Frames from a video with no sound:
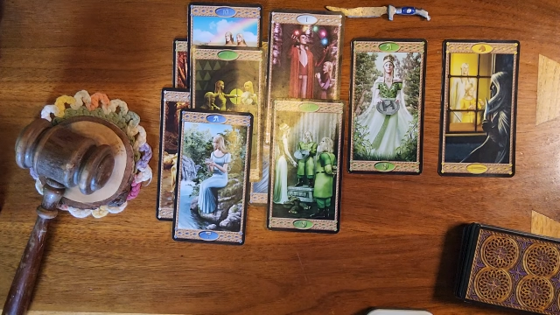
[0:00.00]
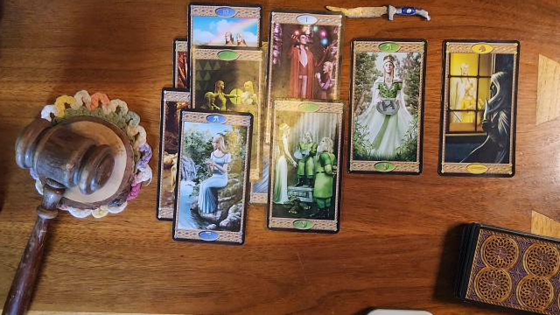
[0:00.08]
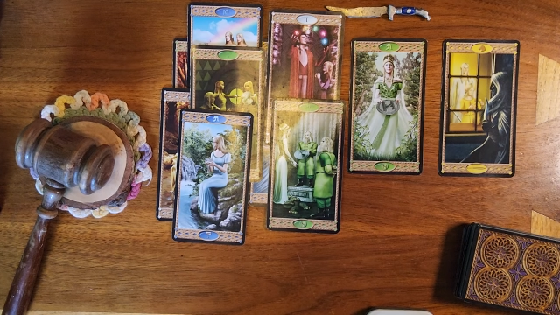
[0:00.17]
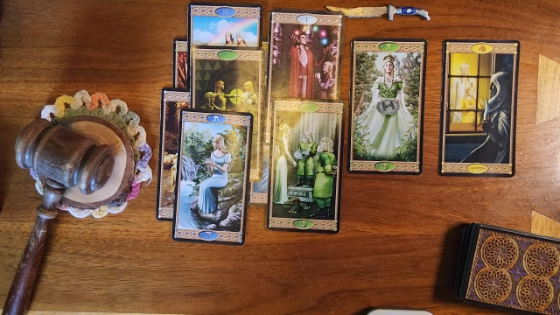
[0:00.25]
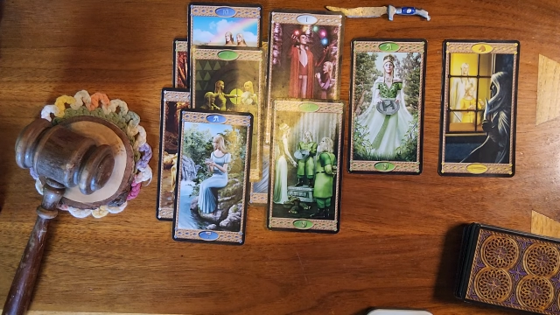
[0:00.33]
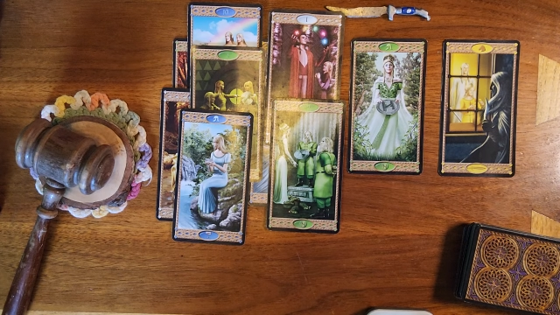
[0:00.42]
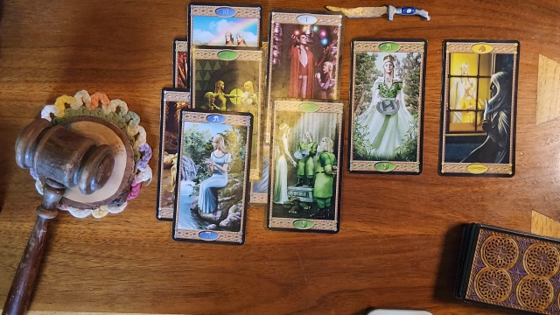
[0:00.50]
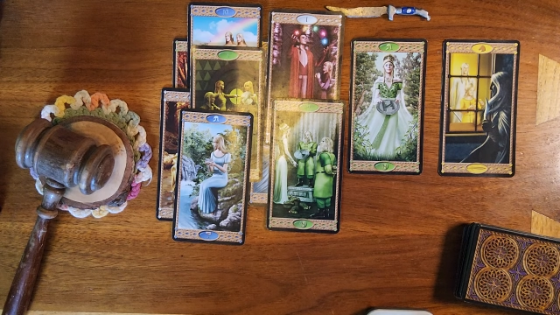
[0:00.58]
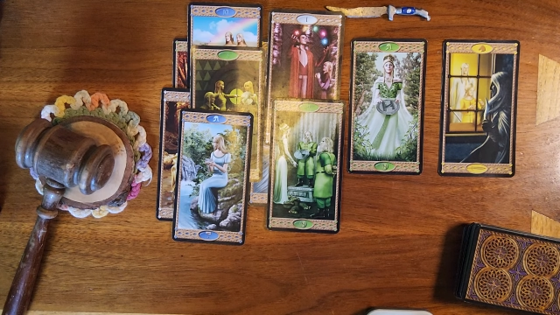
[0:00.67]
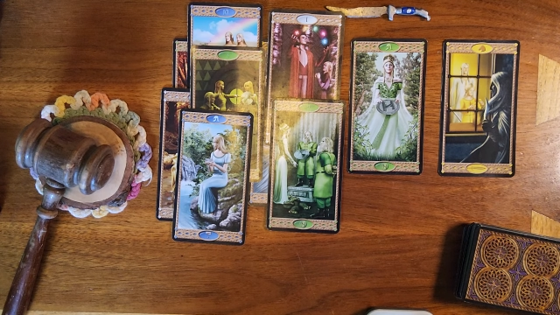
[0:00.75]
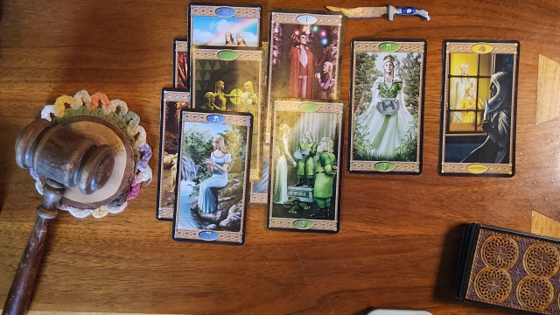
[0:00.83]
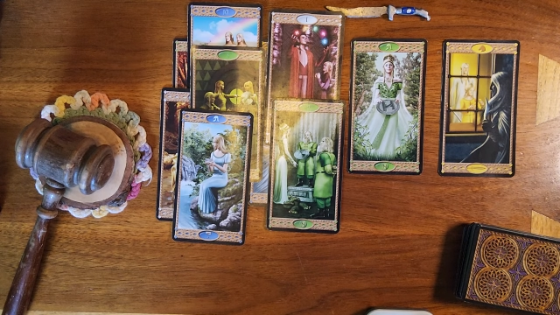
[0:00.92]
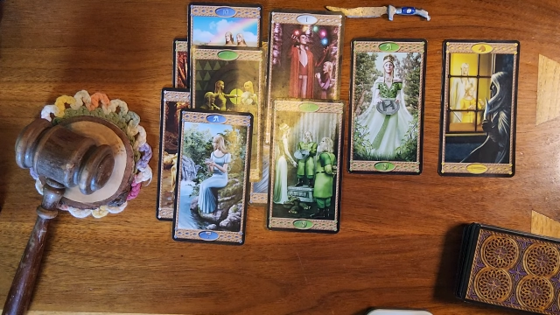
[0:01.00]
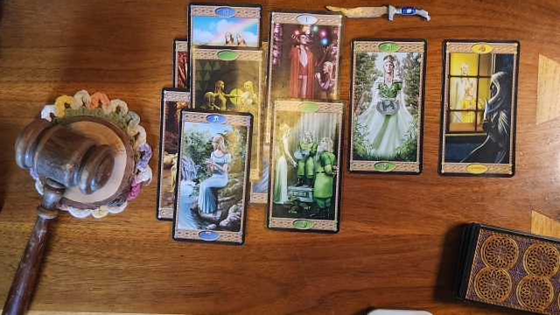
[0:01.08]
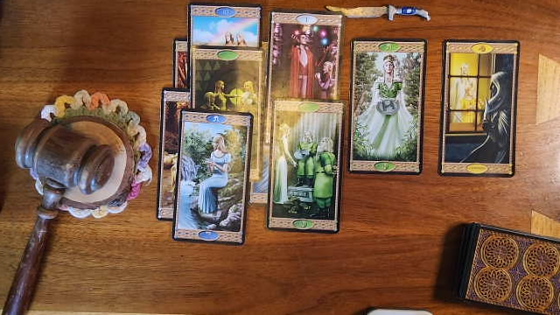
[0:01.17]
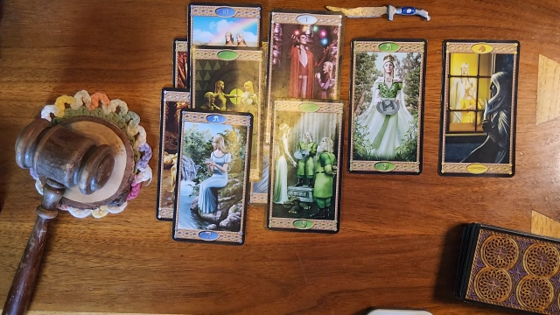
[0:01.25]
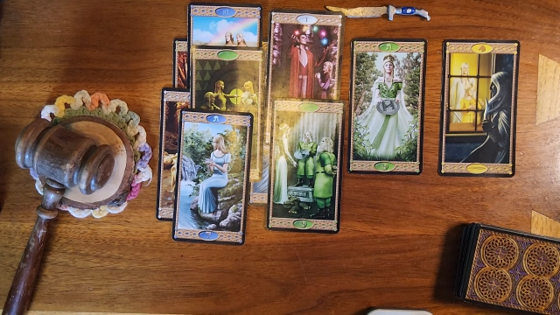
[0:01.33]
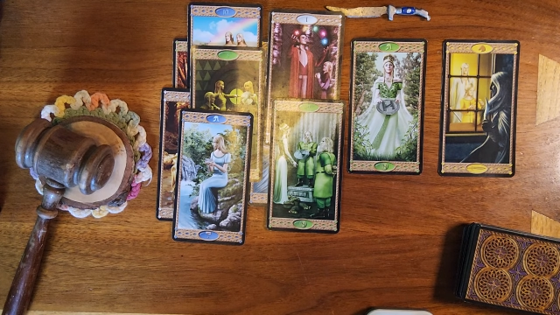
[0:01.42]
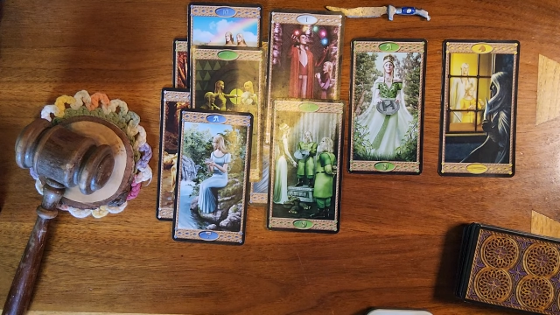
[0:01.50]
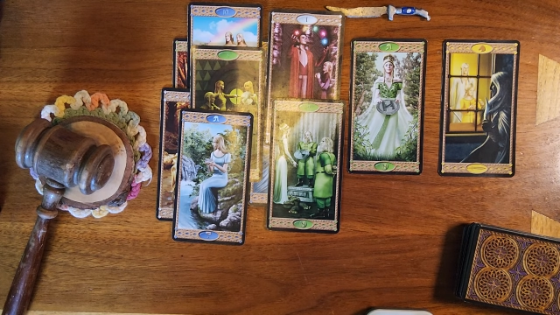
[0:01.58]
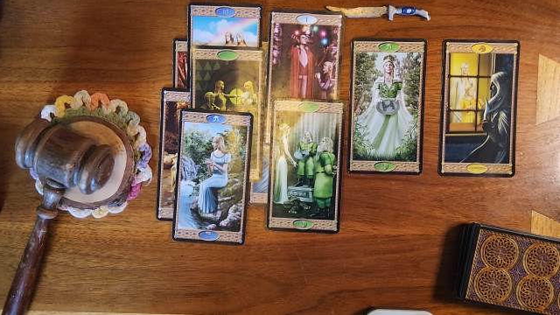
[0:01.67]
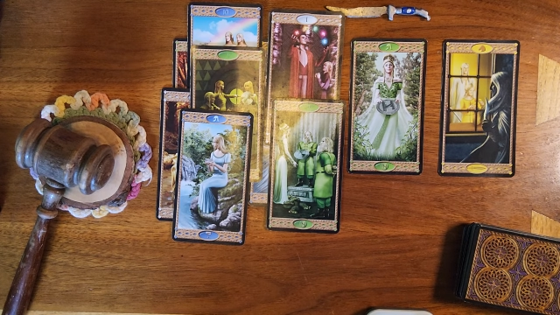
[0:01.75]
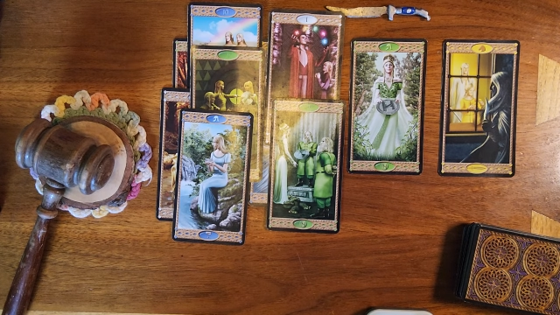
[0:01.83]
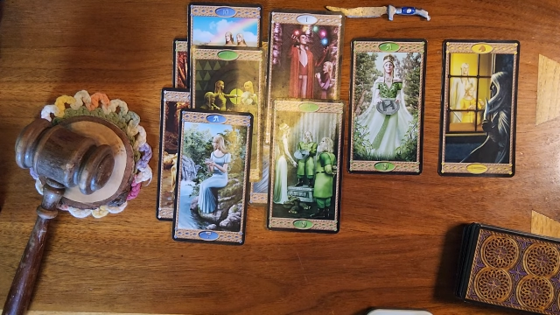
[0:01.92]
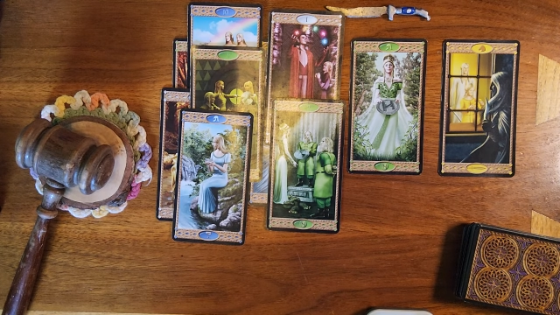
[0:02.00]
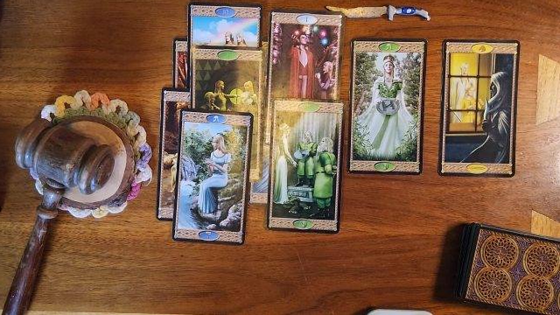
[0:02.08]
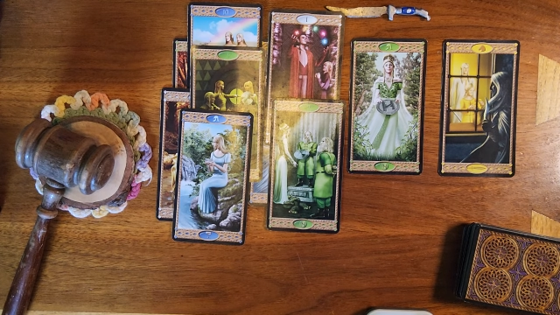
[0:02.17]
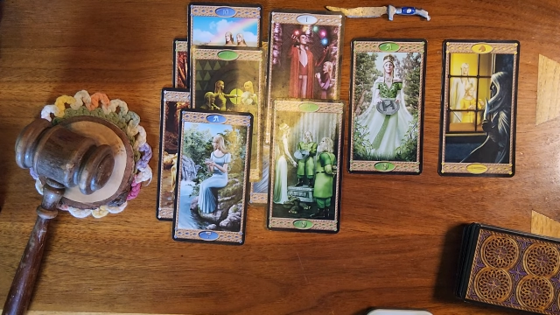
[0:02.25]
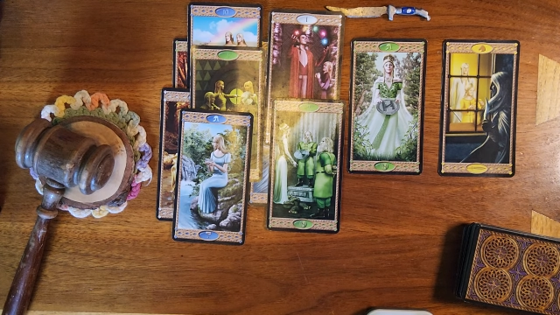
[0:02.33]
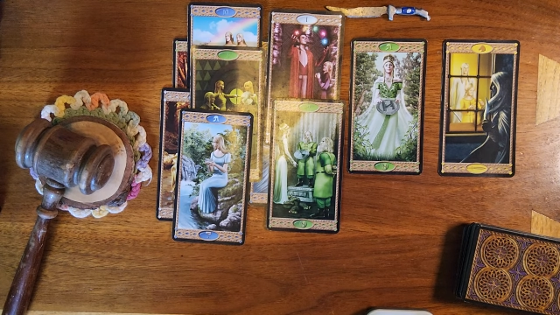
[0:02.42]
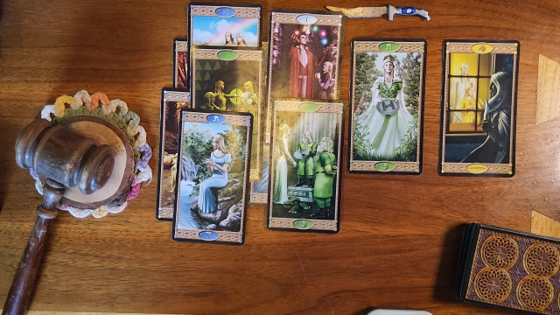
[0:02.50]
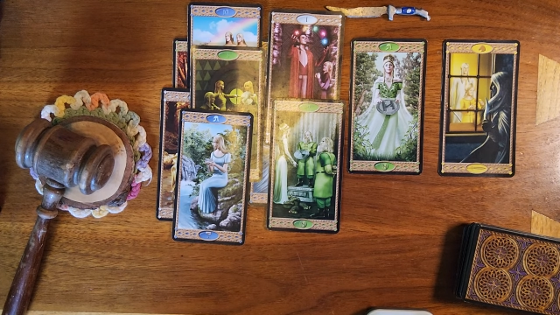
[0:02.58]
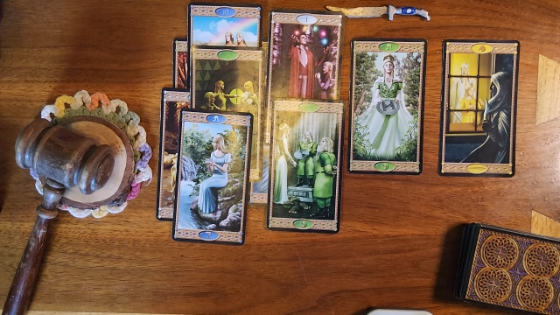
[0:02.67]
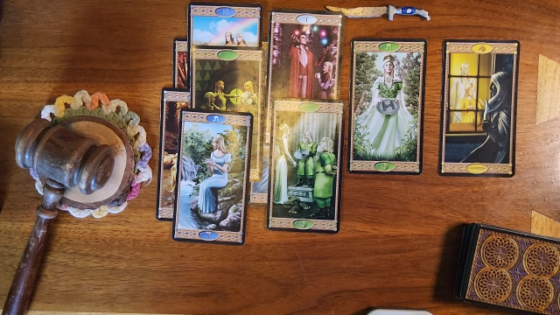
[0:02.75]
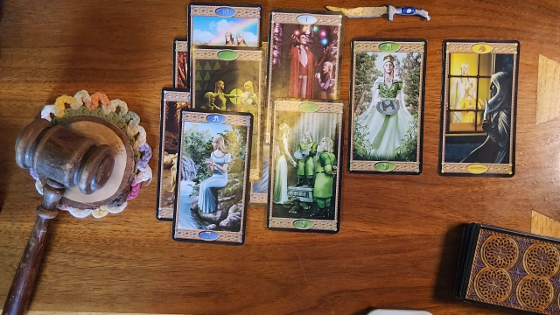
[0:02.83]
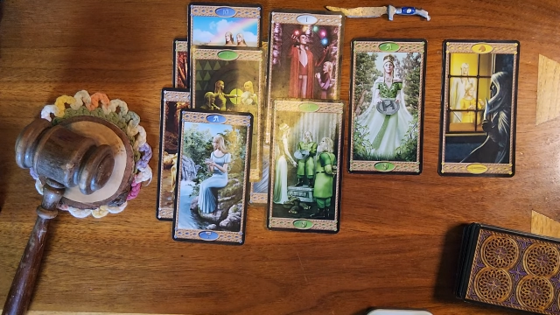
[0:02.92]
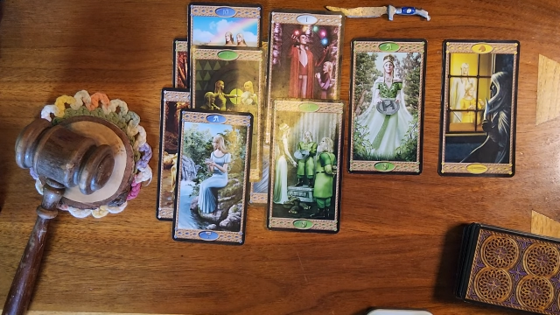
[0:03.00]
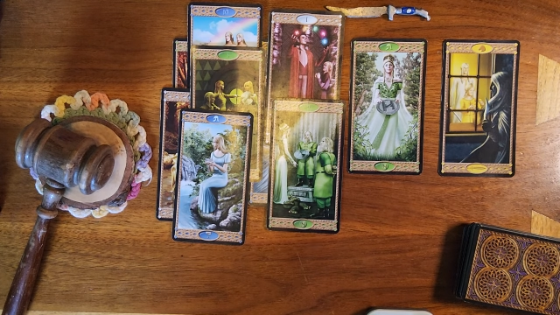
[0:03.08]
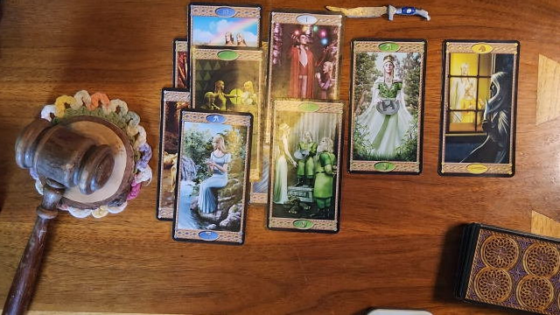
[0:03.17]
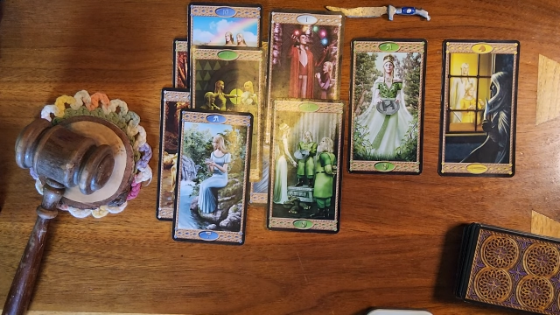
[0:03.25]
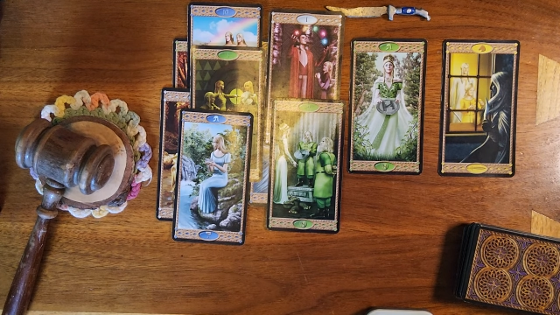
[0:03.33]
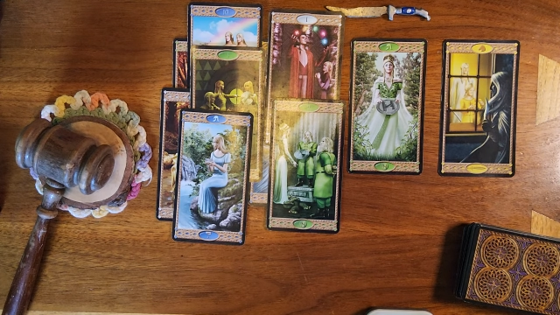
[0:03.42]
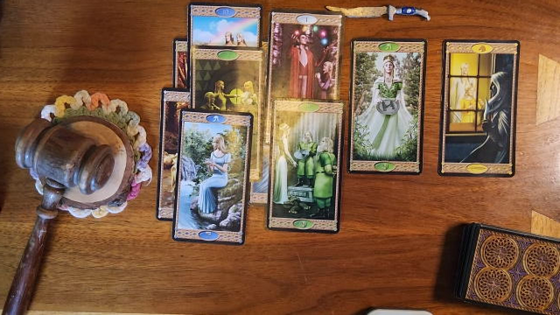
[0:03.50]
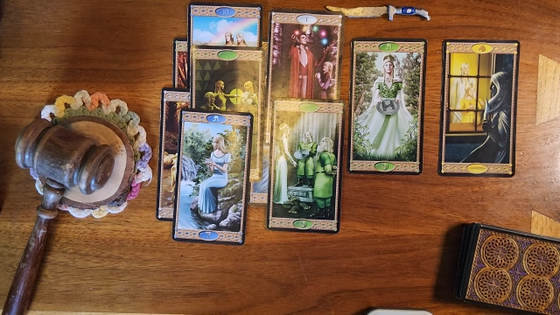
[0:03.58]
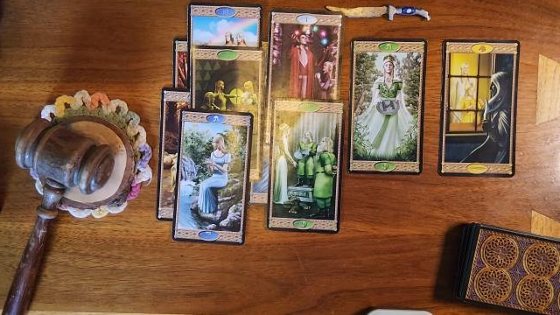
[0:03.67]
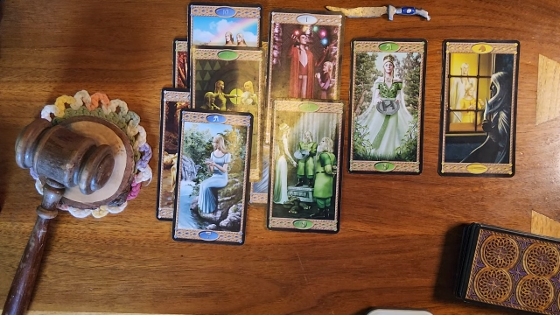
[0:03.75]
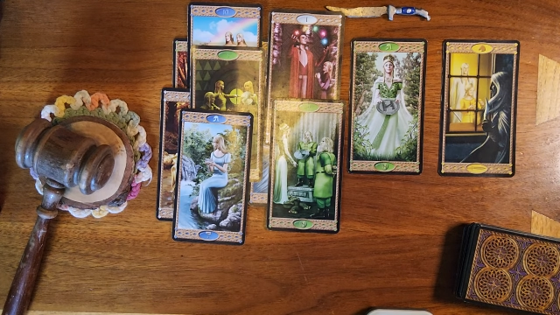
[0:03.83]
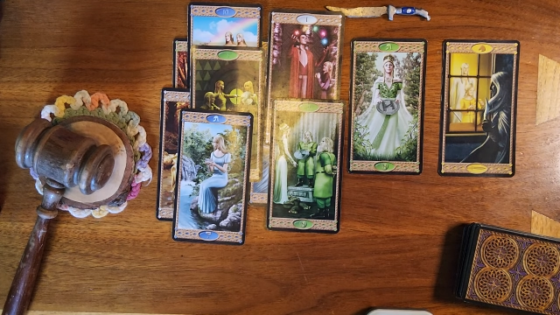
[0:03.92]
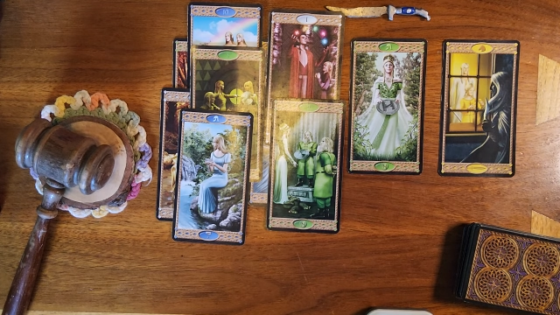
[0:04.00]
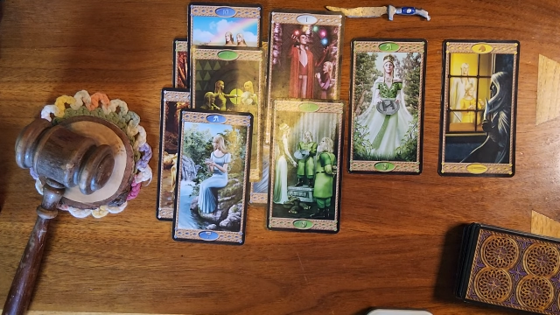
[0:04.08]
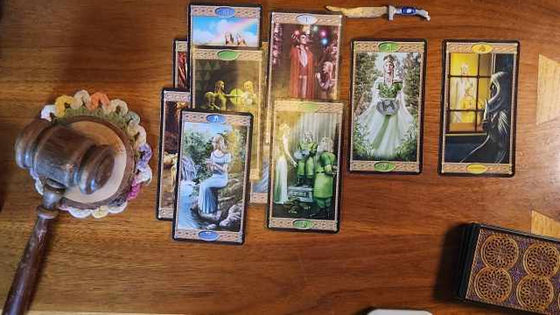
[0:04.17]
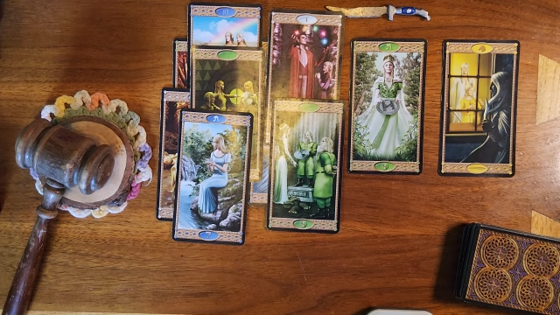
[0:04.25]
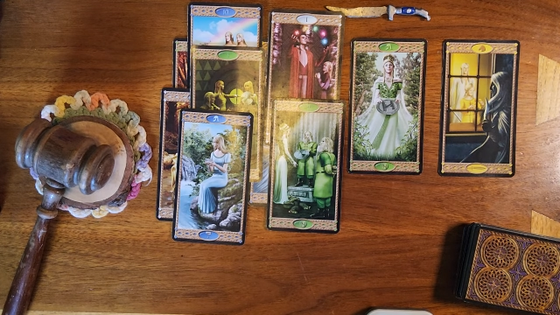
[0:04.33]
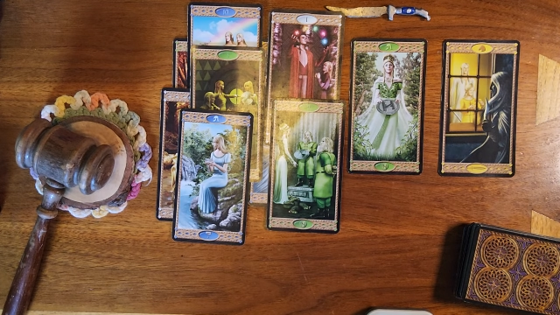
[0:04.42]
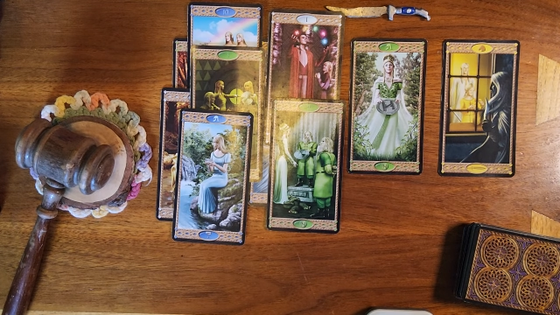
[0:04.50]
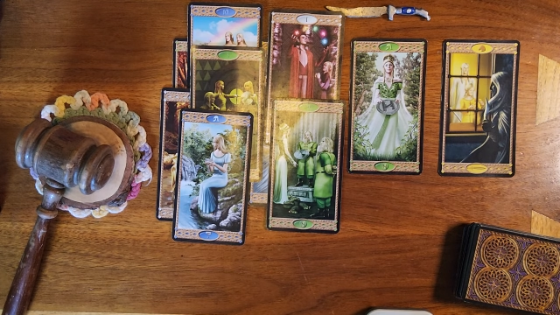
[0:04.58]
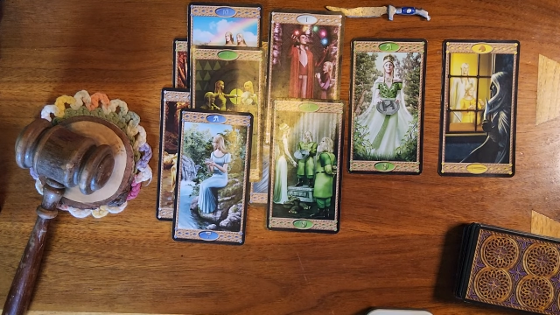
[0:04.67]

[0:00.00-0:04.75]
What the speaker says: No face is visible, so there are no lips to read.